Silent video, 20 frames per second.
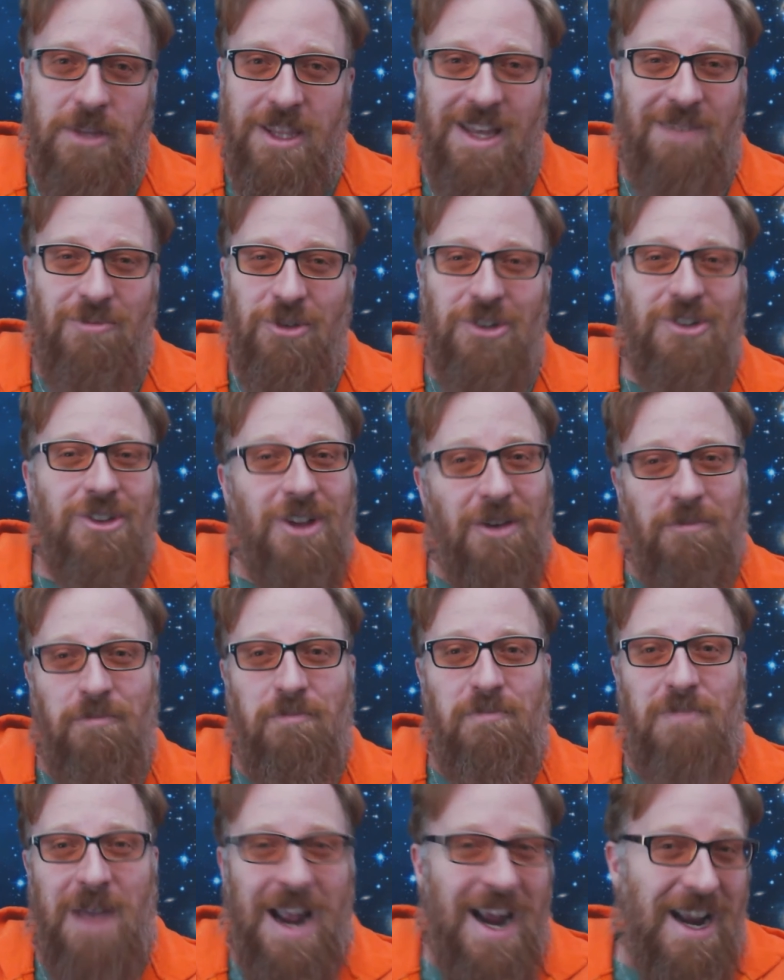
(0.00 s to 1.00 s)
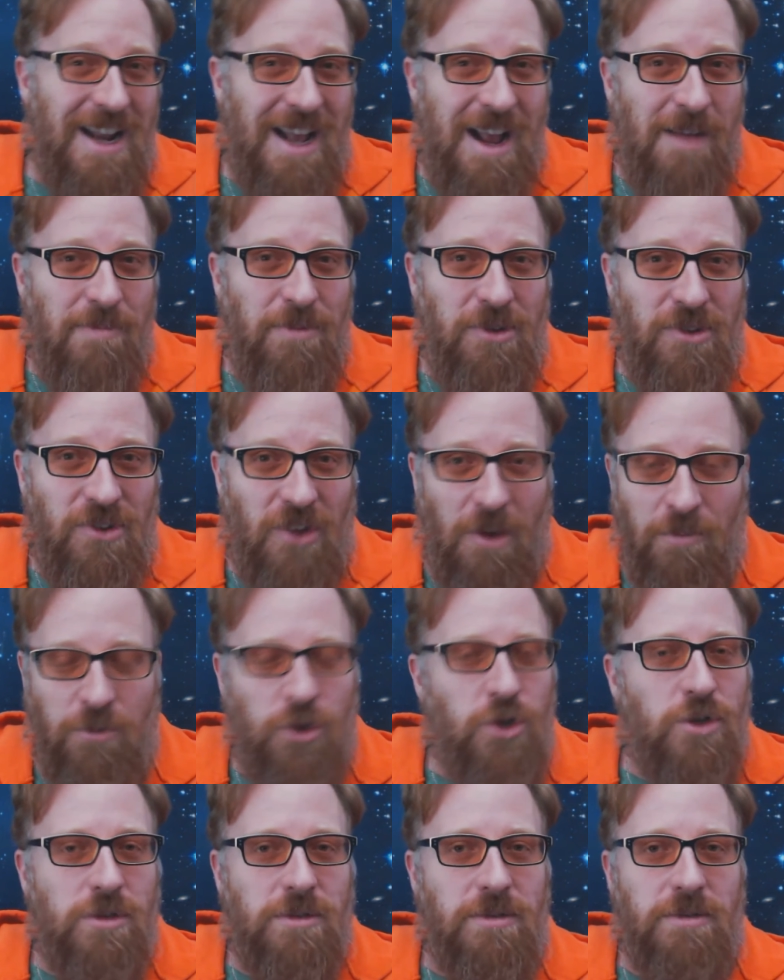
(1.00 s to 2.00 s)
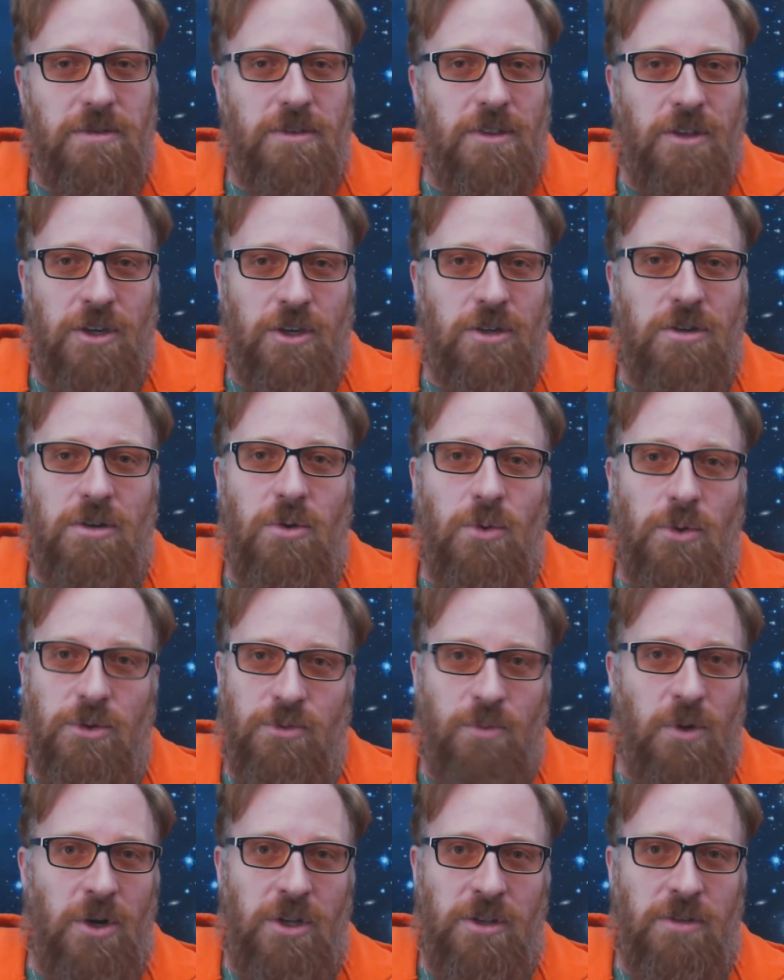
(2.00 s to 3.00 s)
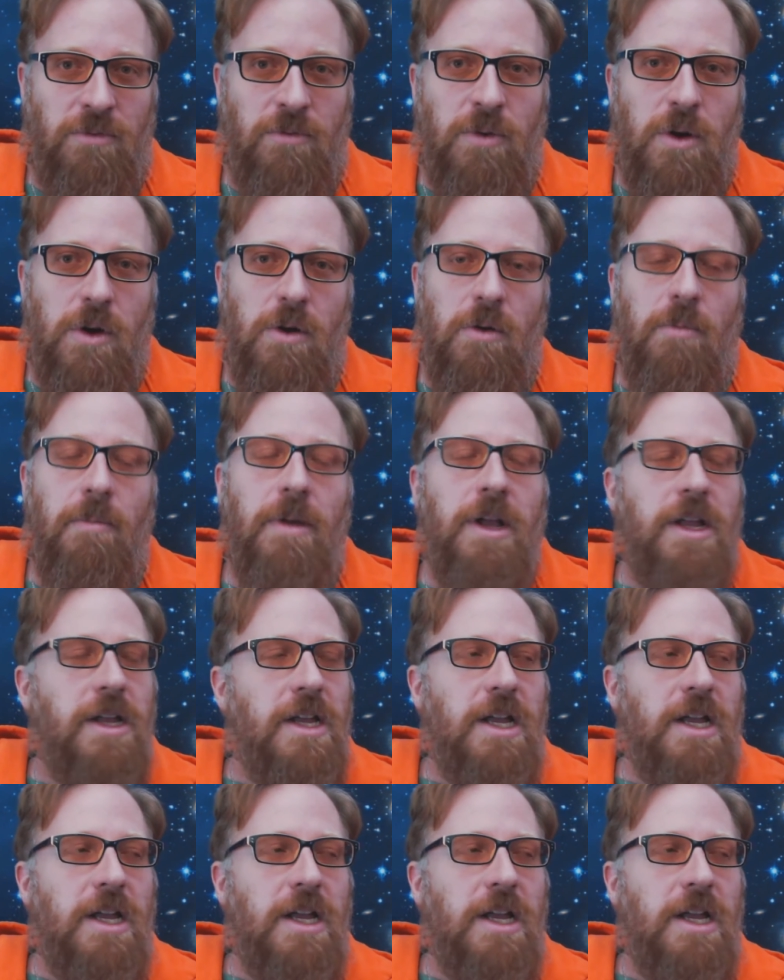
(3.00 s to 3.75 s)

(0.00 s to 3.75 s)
But then when stuff bad happens, I'm the coolest one in the room.